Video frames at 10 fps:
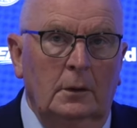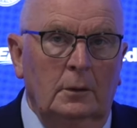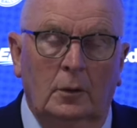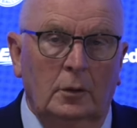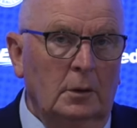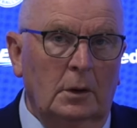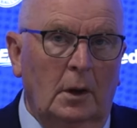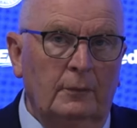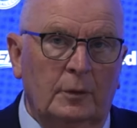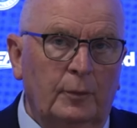No, I
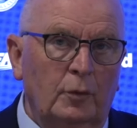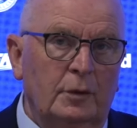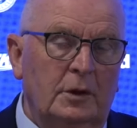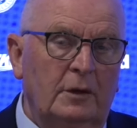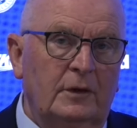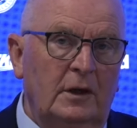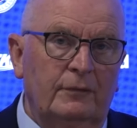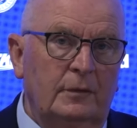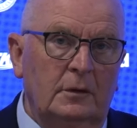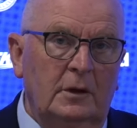haven't spoken to Dave.
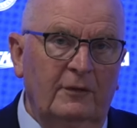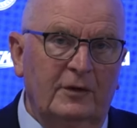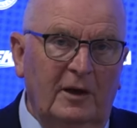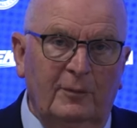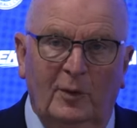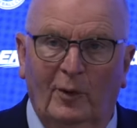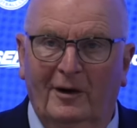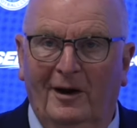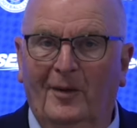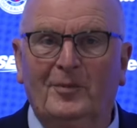Dave gave me one of
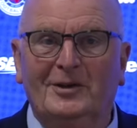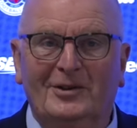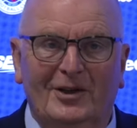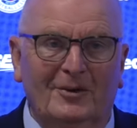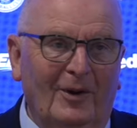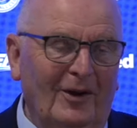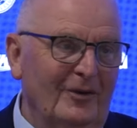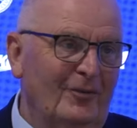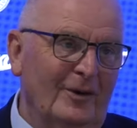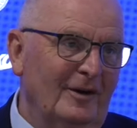the happiest days of my
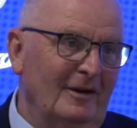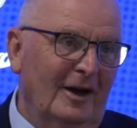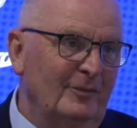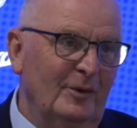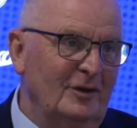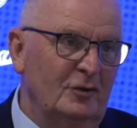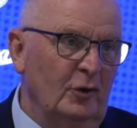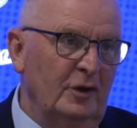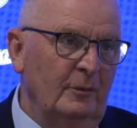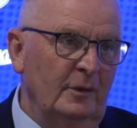life when he asked me to
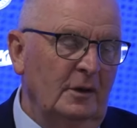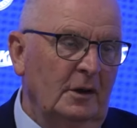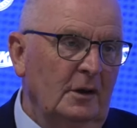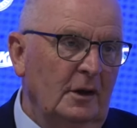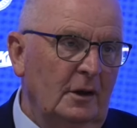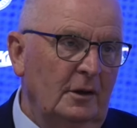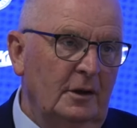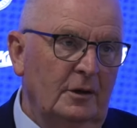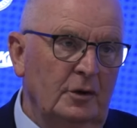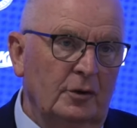join him
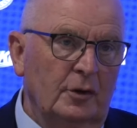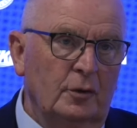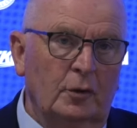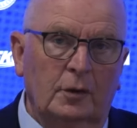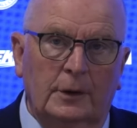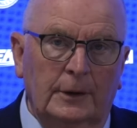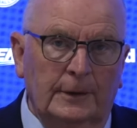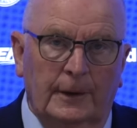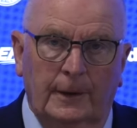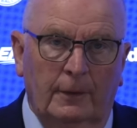10 years ago,
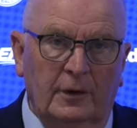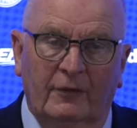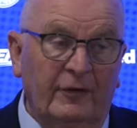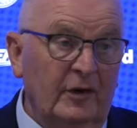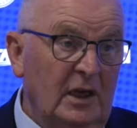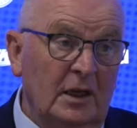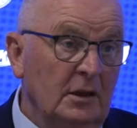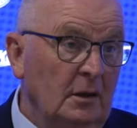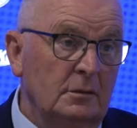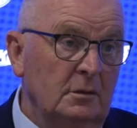and I'll never forget
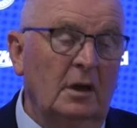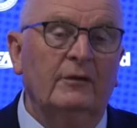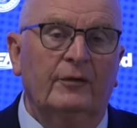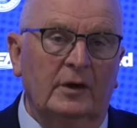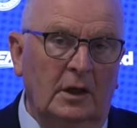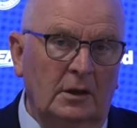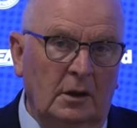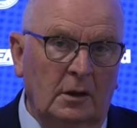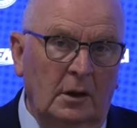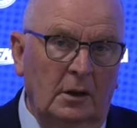it, never forget
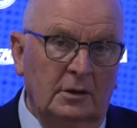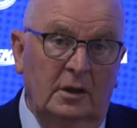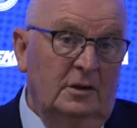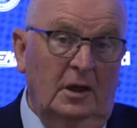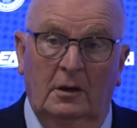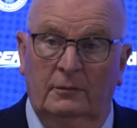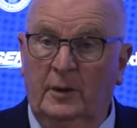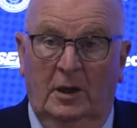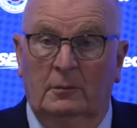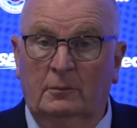it. Since then, I've
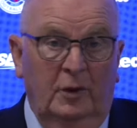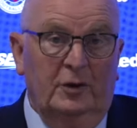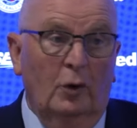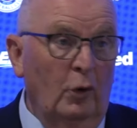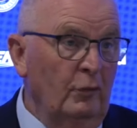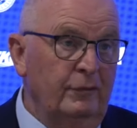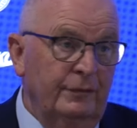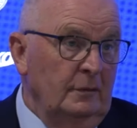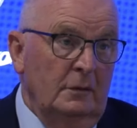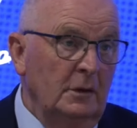met him, played golf,
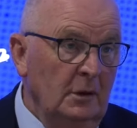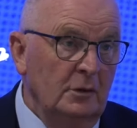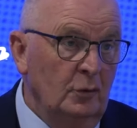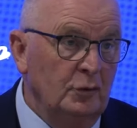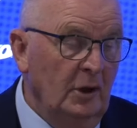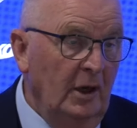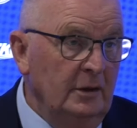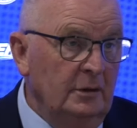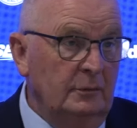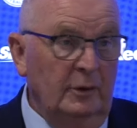and
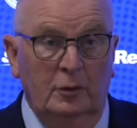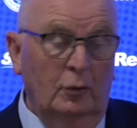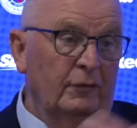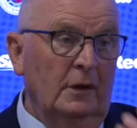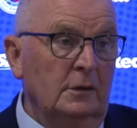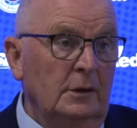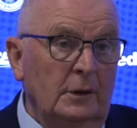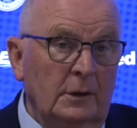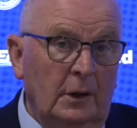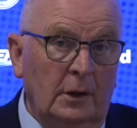socialised when he's over,
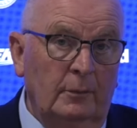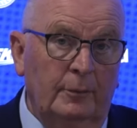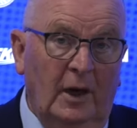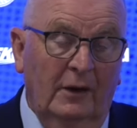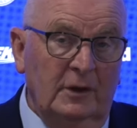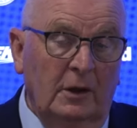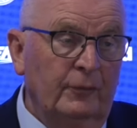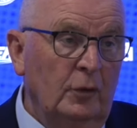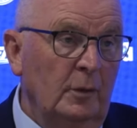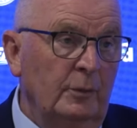but I haven't heard
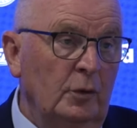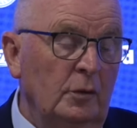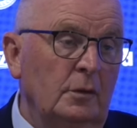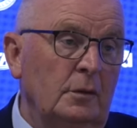from him, no.